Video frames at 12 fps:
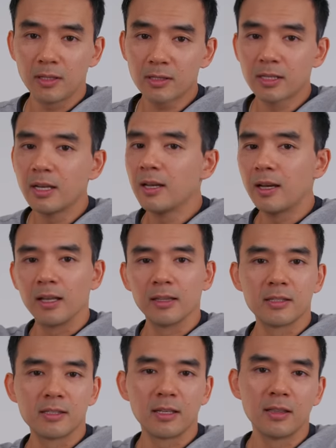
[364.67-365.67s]
this and
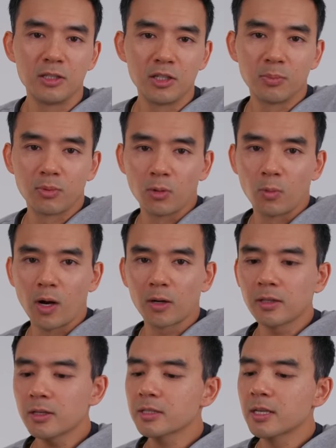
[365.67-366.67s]
let's say the G Pro
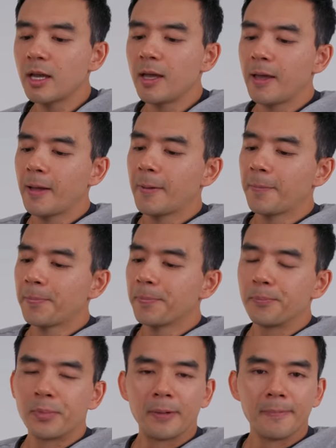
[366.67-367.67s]
wireless,
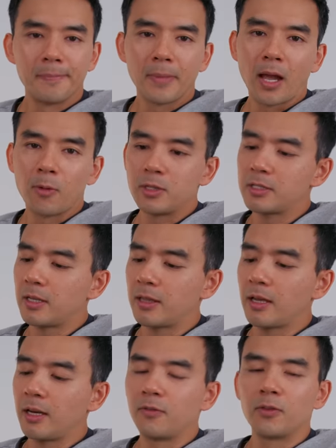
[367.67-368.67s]
but I would say
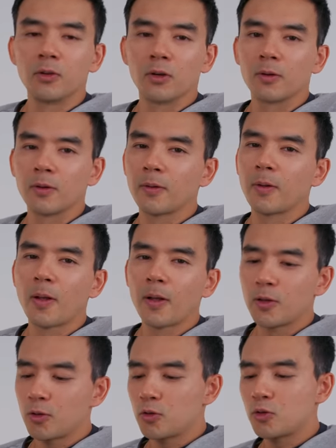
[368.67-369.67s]
that if you're
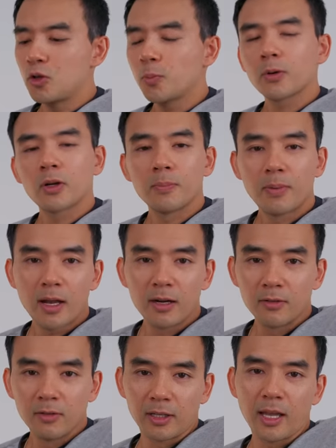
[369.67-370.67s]
super
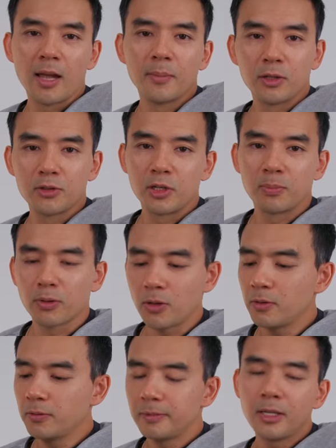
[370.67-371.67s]
competitive like MLG
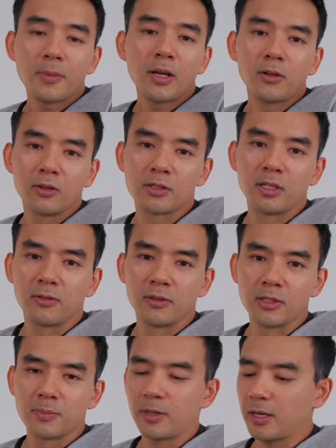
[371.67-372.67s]
Pro, you might notice a
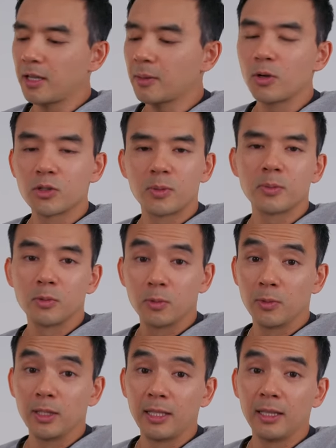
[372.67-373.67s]
difference, but I think most people
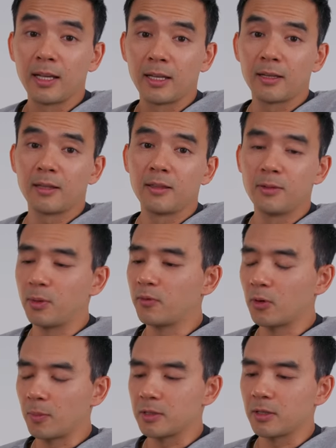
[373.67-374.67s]
will really like the
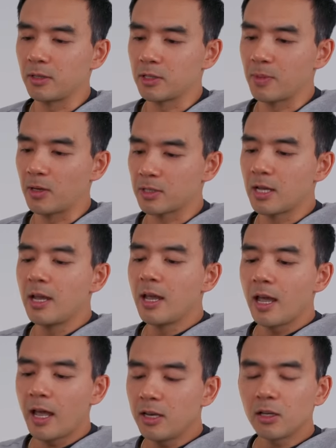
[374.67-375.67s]
performance on this mouse.
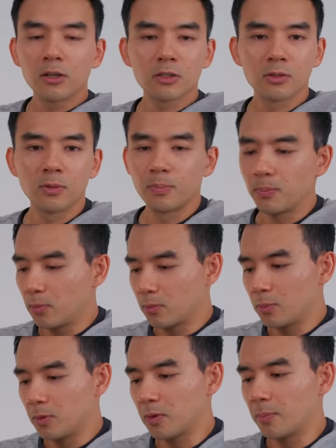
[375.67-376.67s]
And you can also
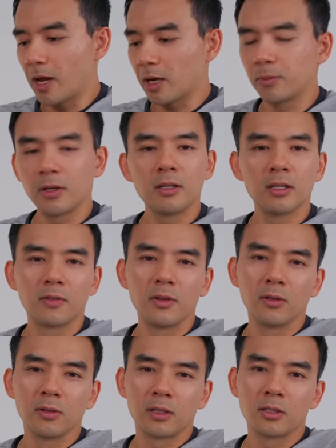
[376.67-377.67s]
remove the back plate. Like if
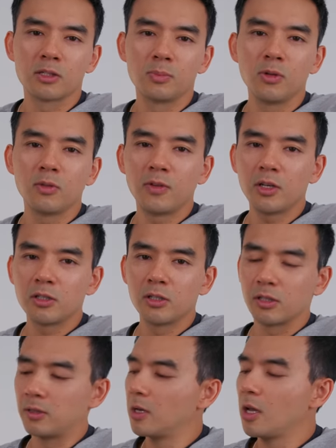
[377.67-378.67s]
you don't like the smooth finish,
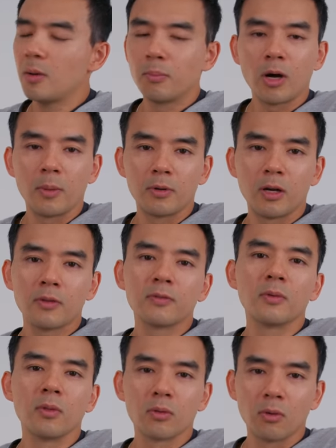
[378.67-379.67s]
you can pop it
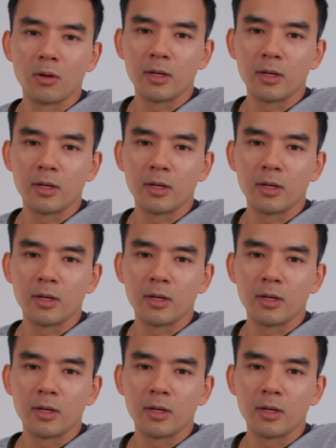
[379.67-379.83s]
off and throw